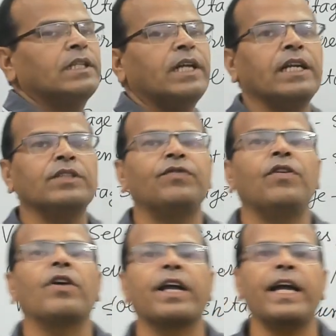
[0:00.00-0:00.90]
is for
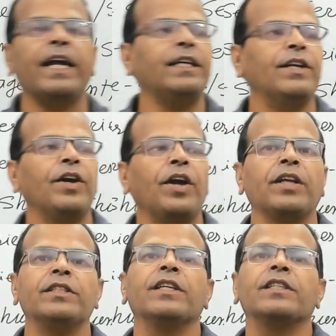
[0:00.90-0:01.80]
GATE,
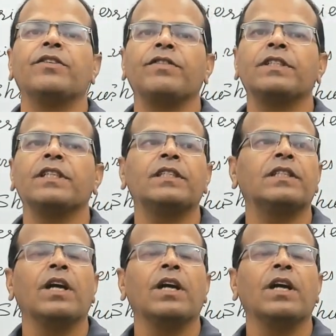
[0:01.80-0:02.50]
engineering services,